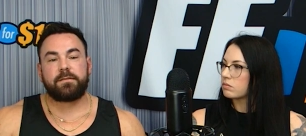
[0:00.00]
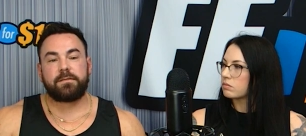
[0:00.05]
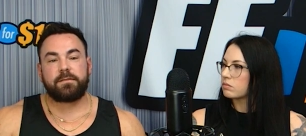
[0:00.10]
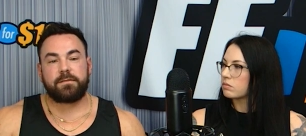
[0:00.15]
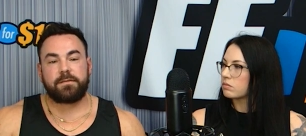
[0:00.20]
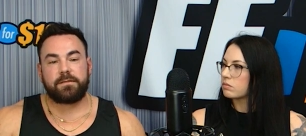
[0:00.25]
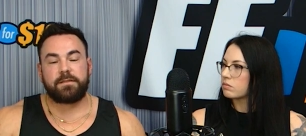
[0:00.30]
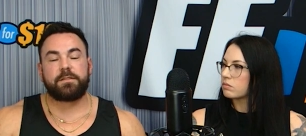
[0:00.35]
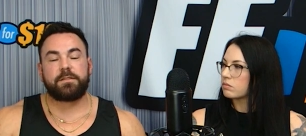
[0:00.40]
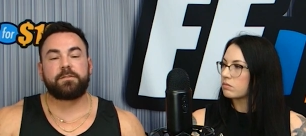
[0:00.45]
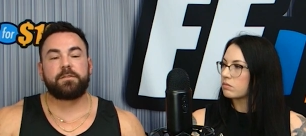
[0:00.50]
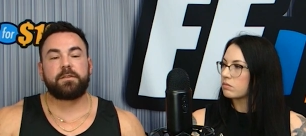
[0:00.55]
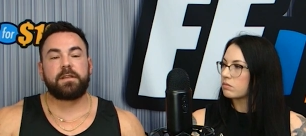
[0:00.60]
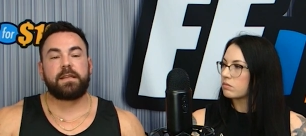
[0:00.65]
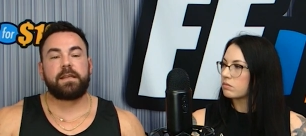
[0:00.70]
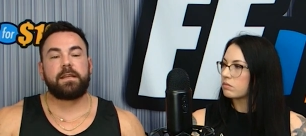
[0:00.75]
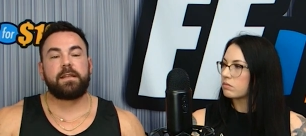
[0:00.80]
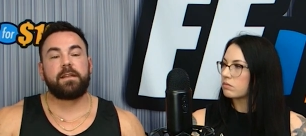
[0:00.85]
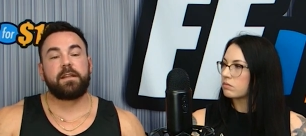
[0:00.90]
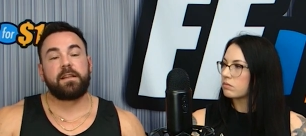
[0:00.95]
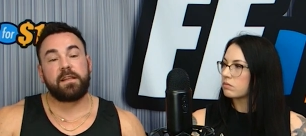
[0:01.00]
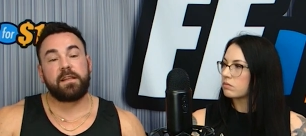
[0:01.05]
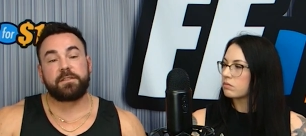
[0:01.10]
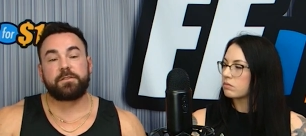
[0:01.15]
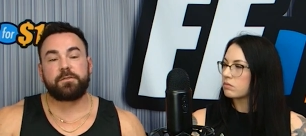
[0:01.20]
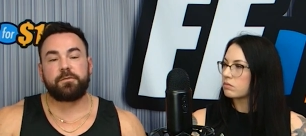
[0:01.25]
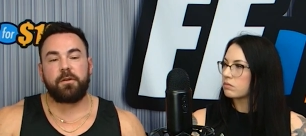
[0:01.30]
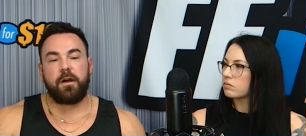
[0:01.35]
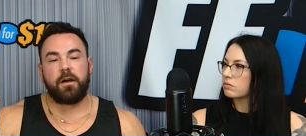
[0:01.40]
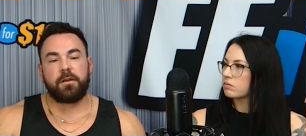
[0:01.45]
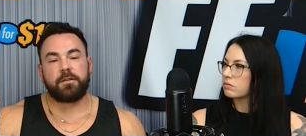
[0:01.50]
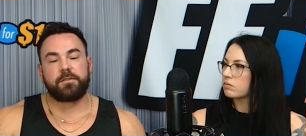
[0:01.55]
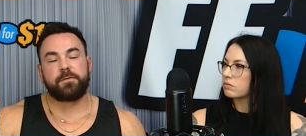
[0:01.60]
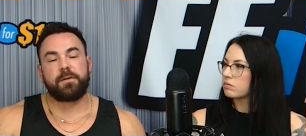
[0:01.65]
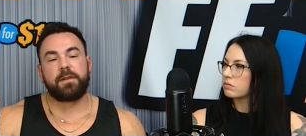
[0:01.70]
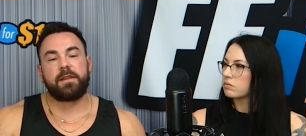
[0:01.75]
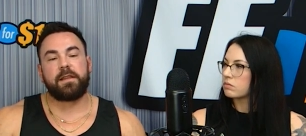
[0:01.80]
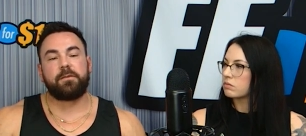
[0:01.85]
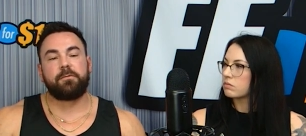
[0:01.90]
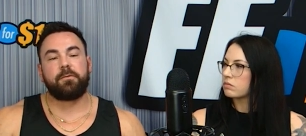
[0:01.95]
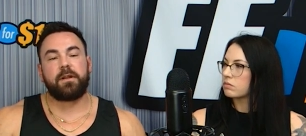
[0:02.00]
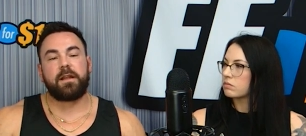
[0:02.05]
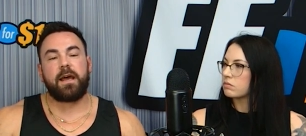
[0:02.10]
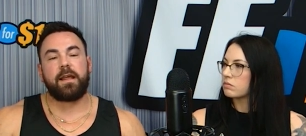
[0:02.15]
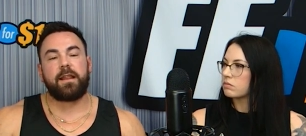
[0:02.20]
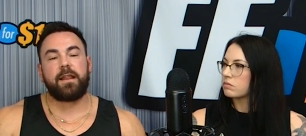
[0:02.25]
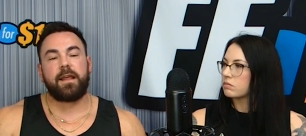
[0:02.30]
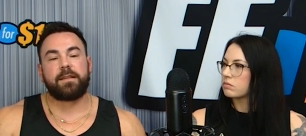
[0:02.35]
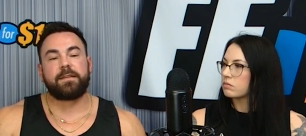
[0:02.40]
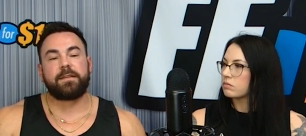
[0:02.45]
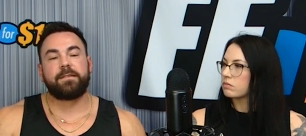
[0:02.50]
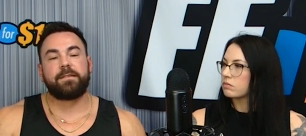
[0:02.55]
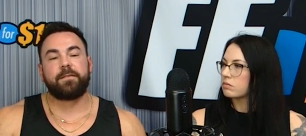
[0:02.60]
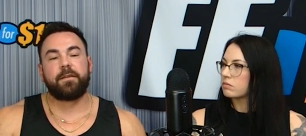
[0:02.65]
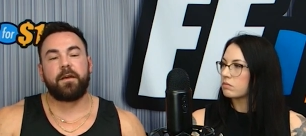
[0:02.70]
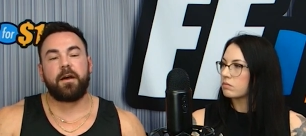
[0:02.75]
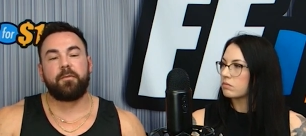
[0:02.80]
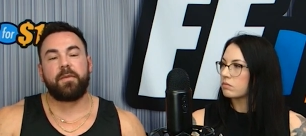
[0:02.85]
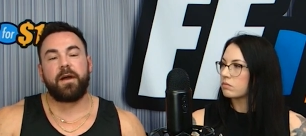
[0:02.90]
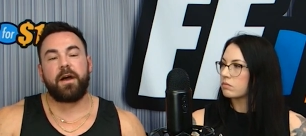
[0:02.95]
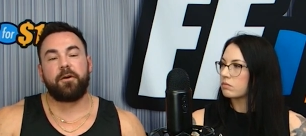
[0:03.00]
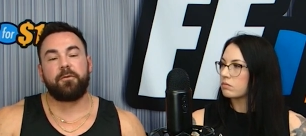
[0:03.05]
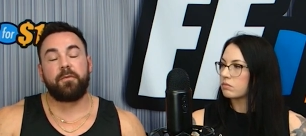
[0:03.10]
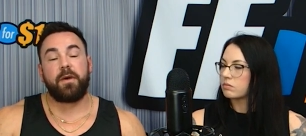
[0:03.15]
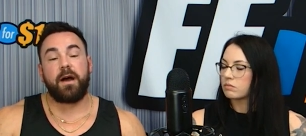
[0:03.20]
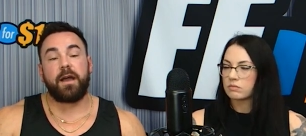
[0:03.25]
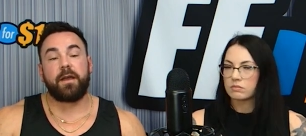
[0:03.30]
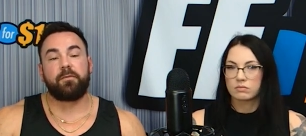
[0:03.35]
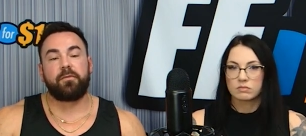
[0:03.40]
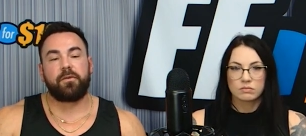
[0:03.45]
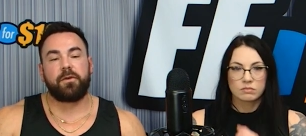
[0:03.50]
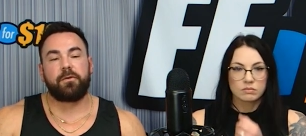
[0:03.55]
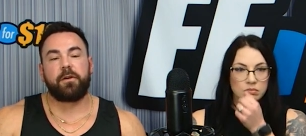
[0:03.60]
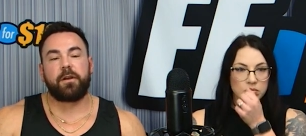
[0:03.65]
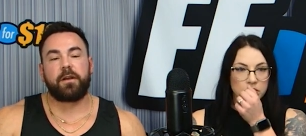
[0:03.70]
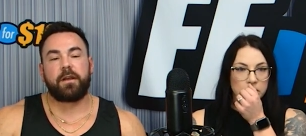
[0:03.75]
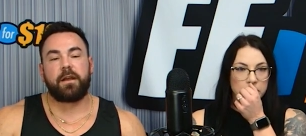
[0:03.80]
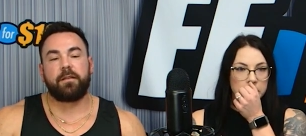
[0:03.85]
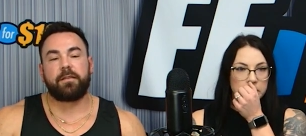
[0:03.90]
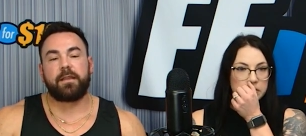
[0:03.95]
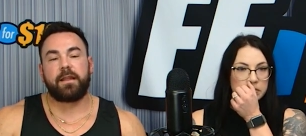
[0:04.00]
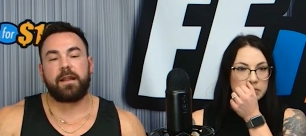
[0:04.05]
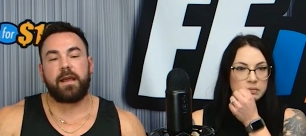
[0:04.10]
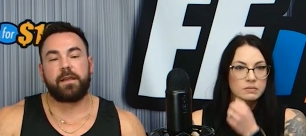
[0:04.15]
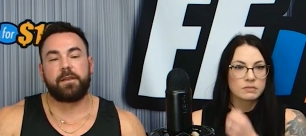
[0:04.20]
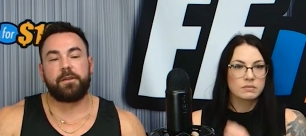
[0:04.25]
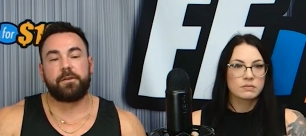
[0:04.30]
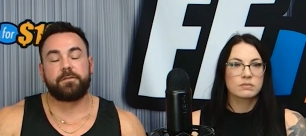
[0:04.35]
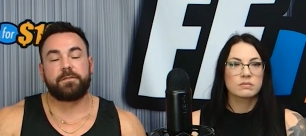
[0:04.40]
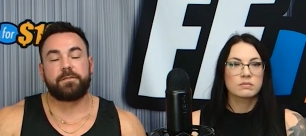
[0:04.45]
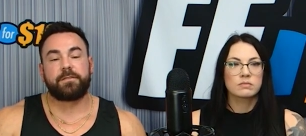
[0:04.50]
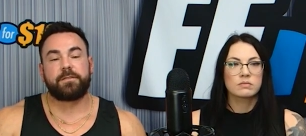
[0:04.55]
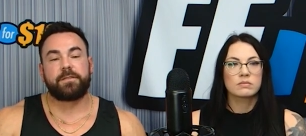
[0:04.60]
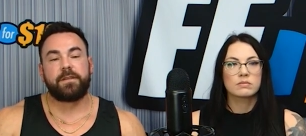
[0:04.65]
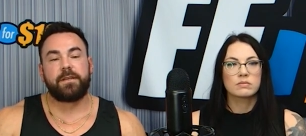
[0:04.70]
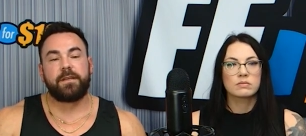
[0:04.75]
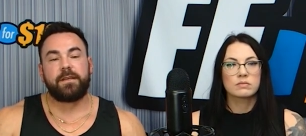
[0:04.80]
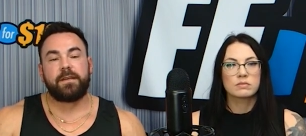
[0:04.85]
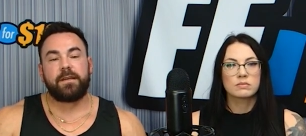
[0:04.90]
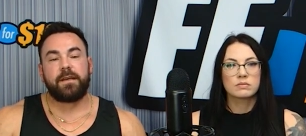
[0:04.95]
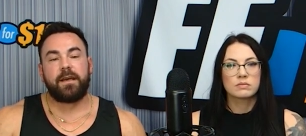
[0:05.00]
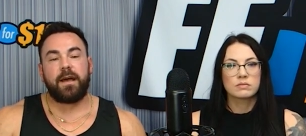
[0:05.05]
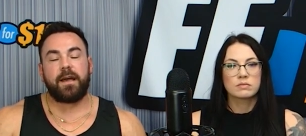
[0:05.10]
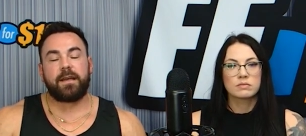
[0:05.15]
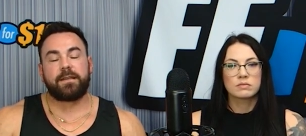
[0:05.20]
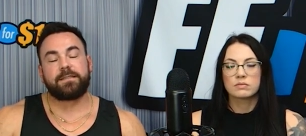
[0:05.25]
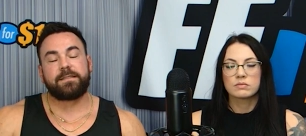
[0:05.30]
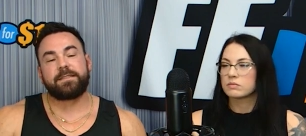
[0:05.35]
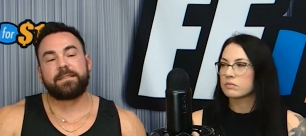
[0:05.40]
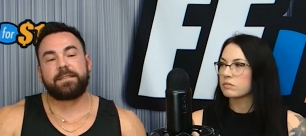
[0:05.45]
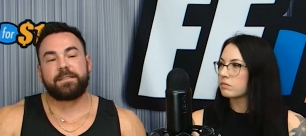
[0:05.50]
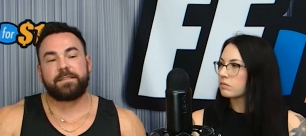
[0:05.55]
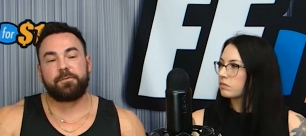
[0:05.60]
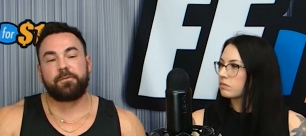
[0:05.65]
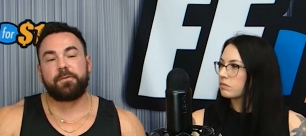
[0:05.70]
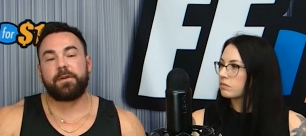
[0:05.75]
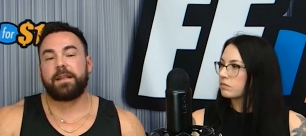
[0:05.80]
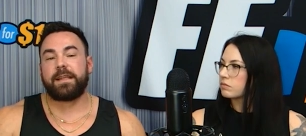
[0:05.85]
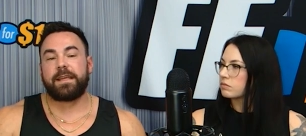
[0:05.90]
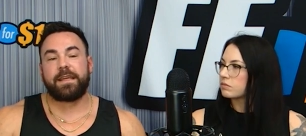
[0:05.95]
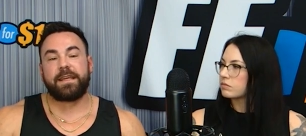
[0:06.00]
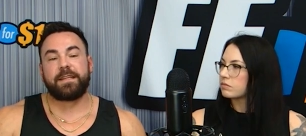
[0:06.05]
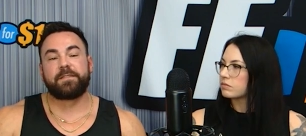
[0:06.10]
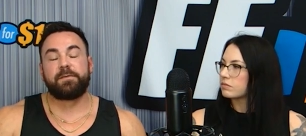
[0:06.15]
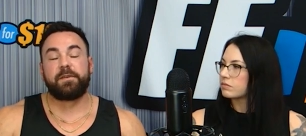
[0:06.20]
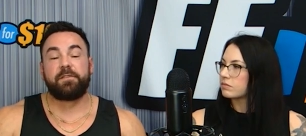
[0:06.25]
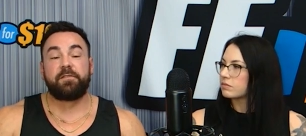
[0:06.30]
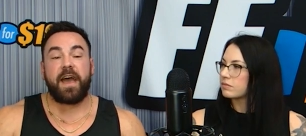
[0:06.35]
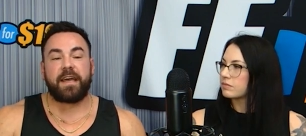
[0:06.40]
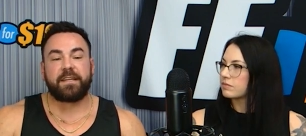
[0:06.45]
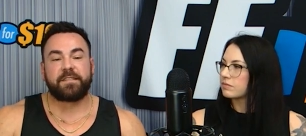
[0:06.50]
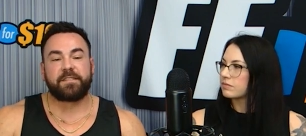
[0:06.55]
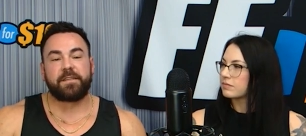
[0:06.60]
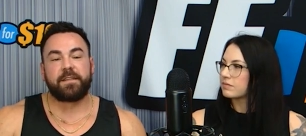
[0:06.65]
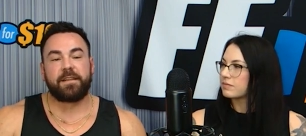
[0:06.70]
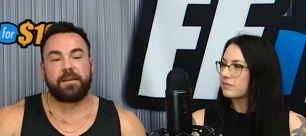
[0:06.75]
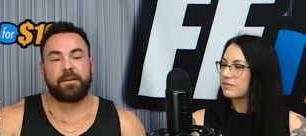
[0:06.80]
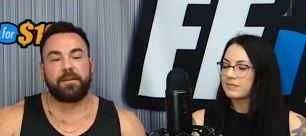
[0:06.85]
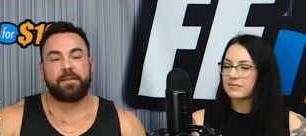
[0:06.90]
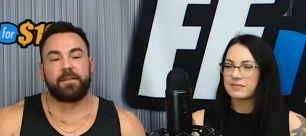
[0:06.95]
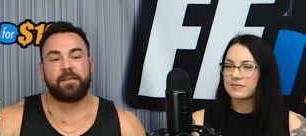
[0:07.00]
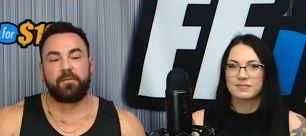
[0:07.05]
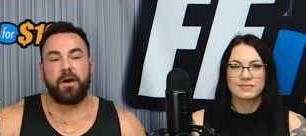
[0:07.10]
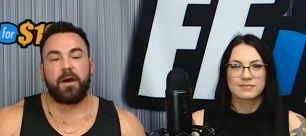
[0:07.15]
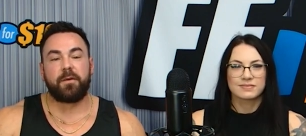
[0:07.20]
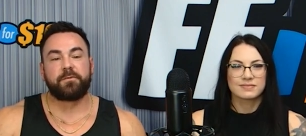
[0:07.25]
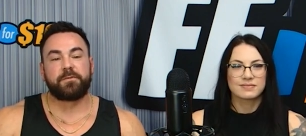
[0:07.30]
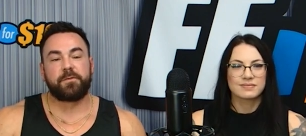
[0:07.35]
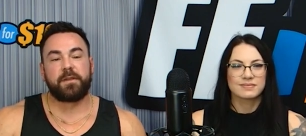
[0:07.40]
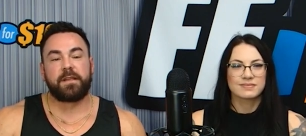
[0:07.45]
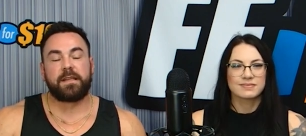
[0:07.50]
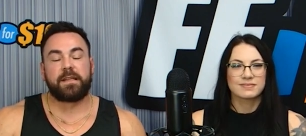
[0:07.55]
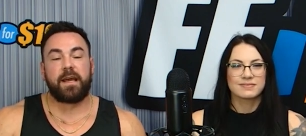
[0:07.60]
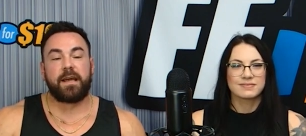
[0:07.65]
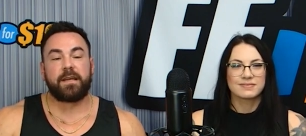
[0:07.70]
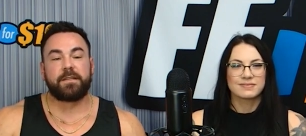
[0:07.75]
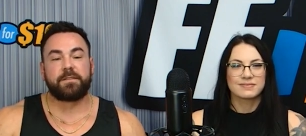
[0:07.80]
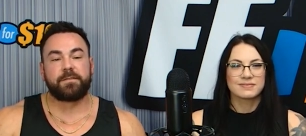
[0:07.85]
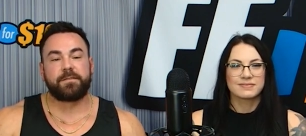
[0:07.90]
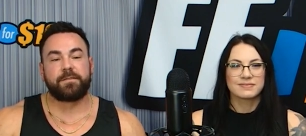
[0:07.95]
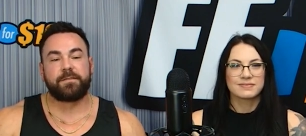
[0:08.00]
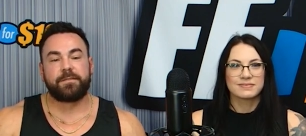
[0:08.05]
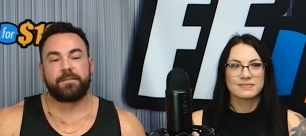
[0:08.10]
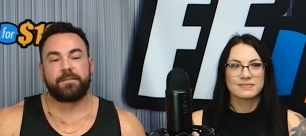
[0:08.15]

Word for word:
Speaker 1: Citrulline, glycerol is really what I like about my pre-workout that I use uh, just because it really gets me vascular and the pump's really nice.